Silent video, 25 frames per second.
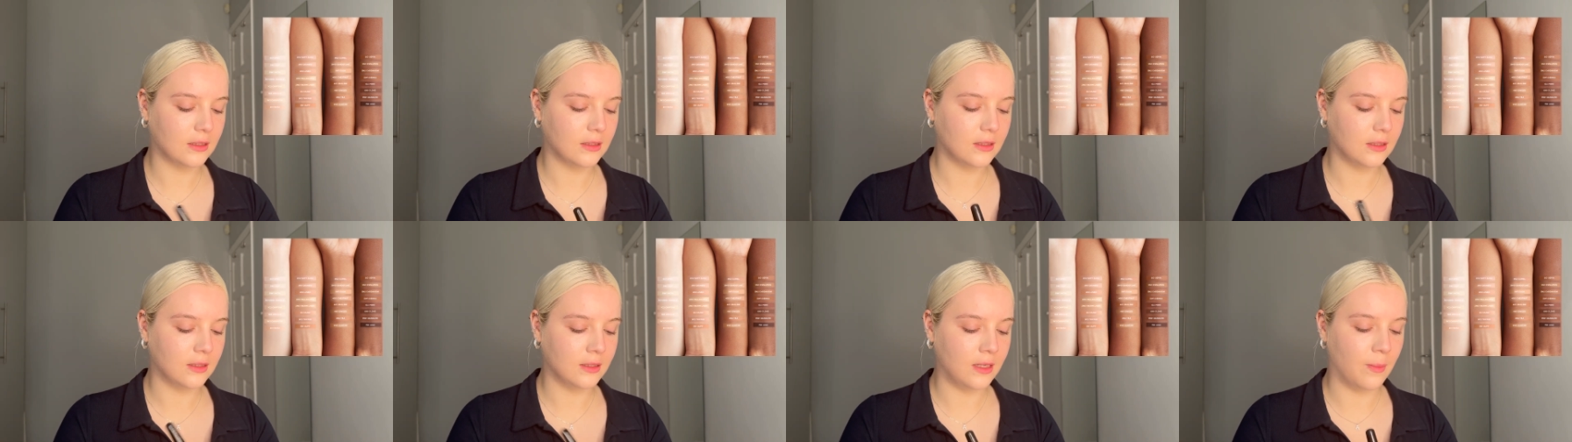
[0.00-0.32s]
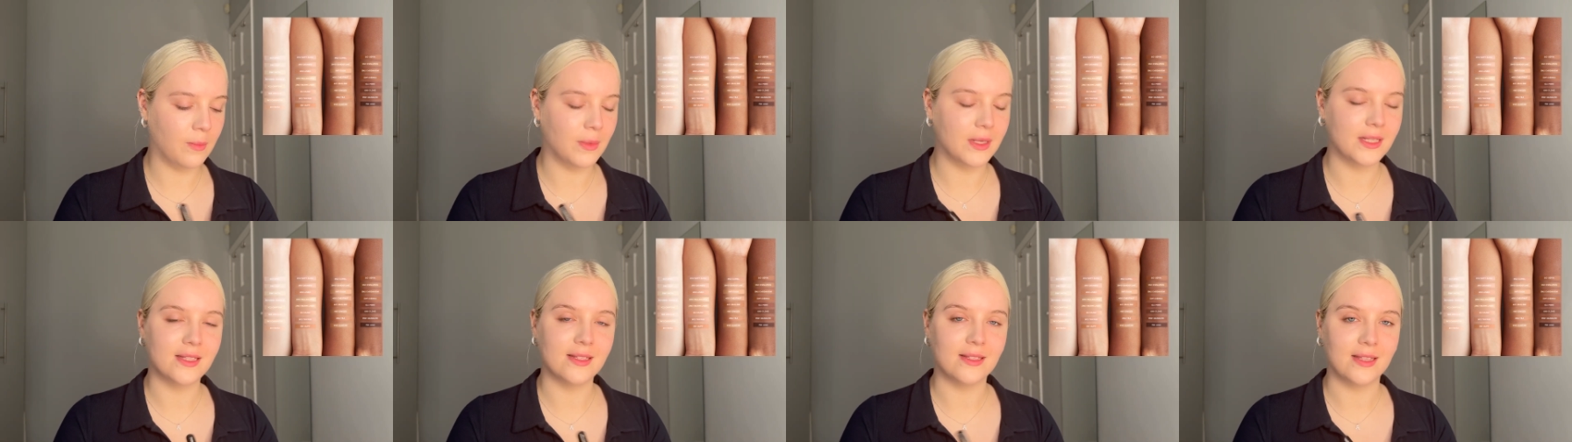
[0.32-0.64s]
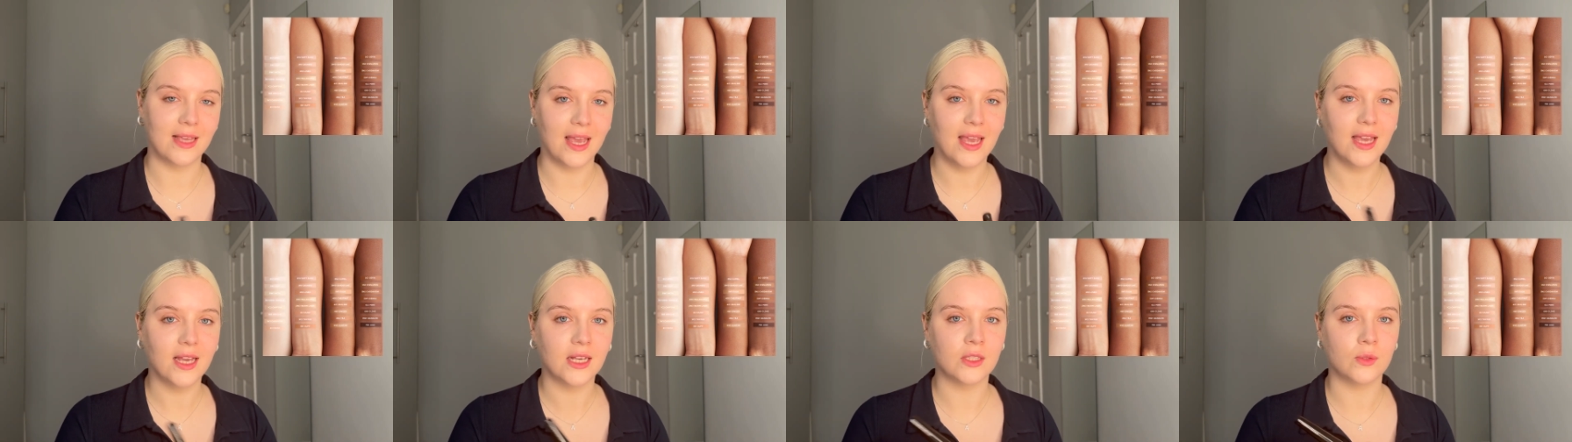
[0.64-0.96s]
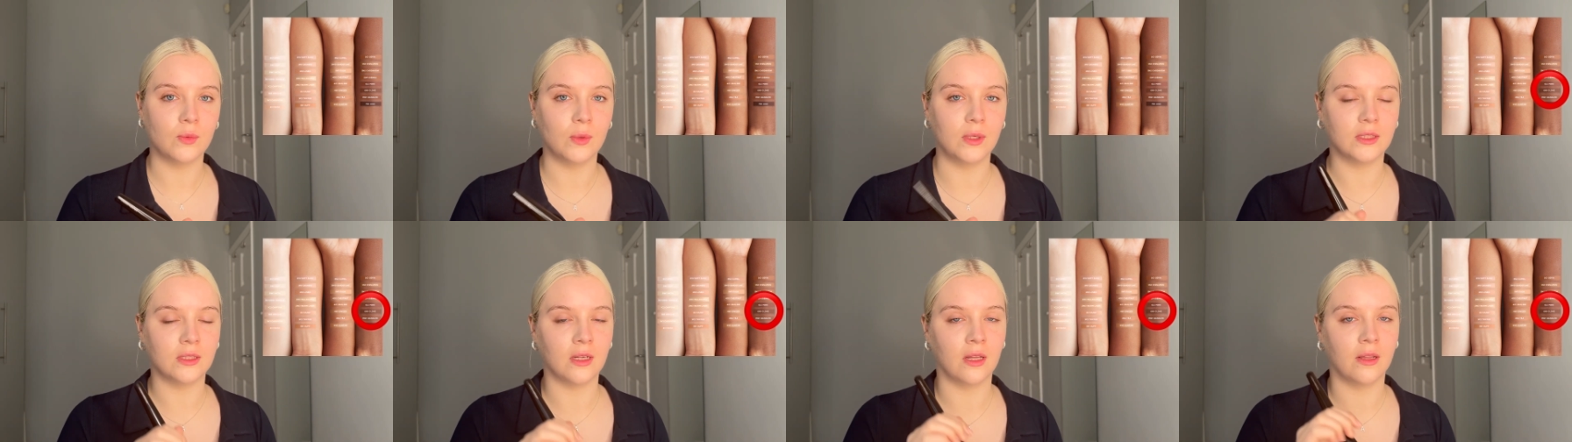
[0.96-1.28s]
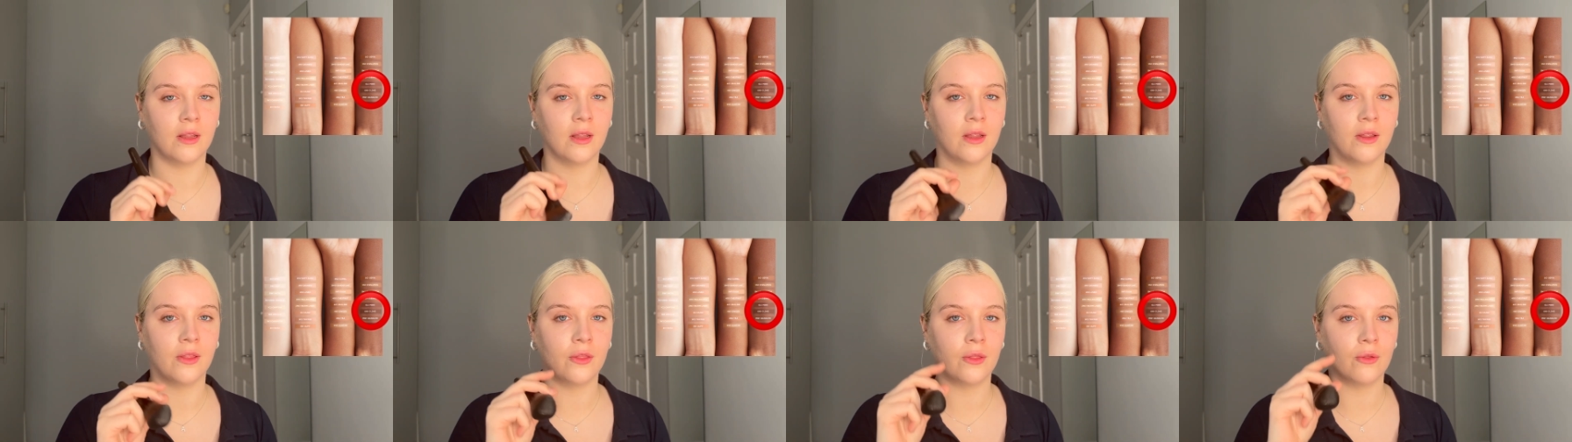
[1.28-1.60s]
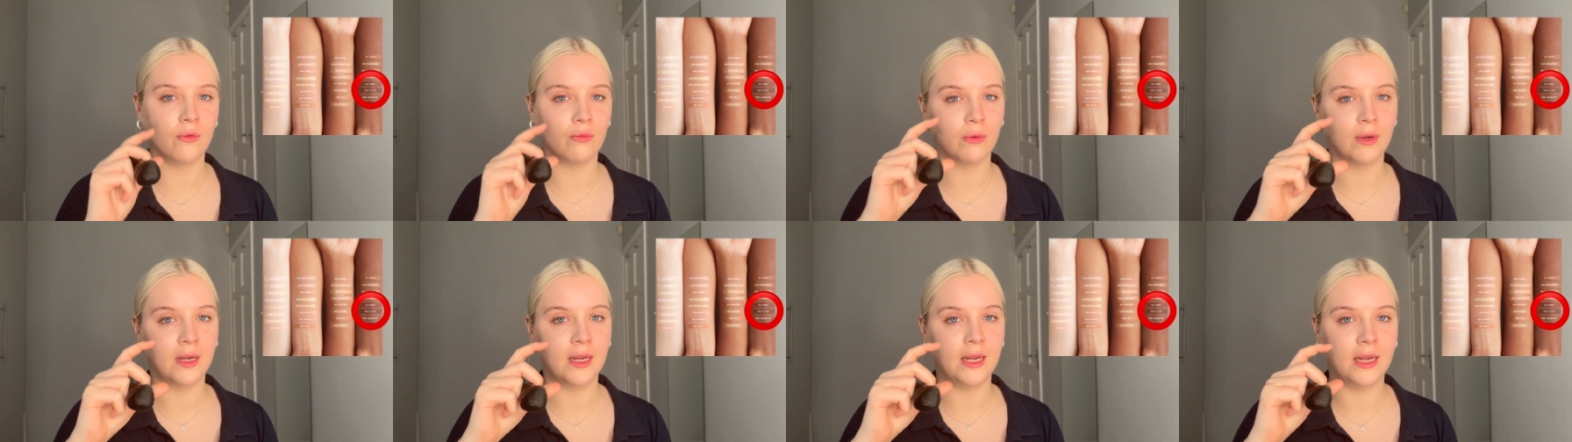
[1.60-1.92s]
number six, which are the
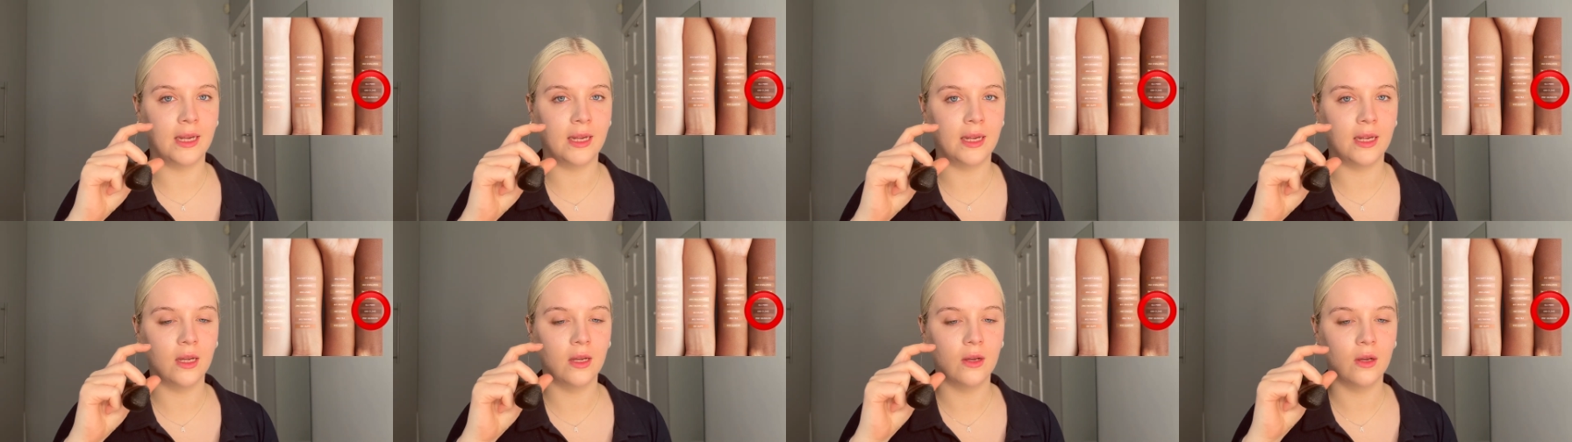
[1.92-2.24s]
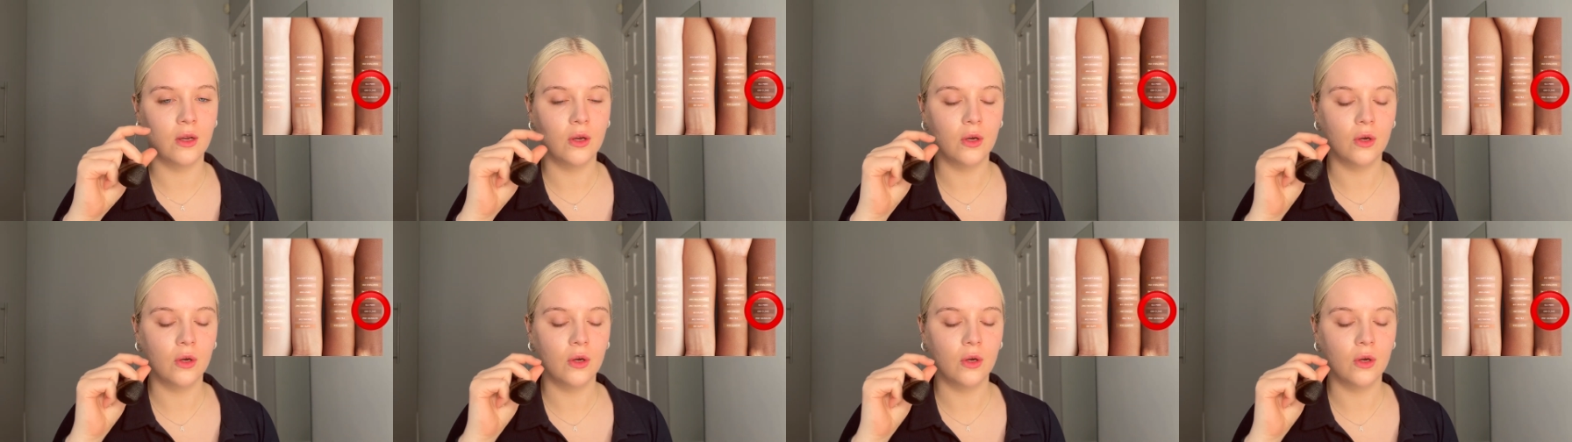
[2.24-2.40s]
three,